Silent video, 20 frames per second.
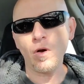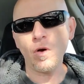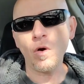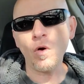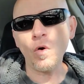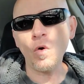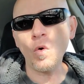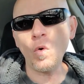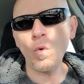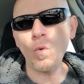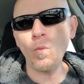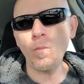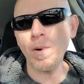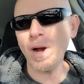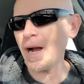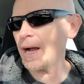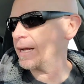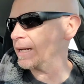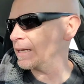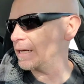Oh
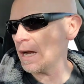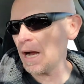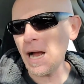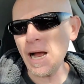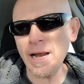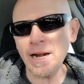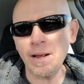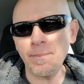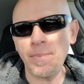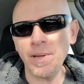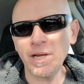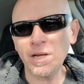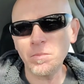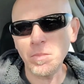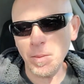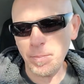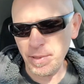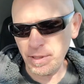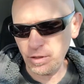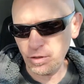my God, I pick them
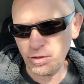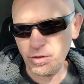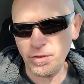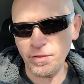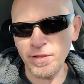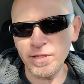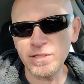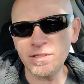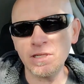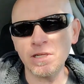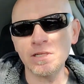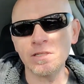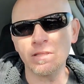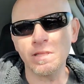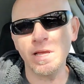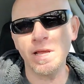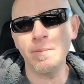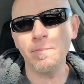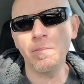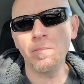up, I look, this is
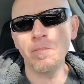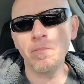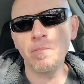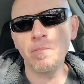them.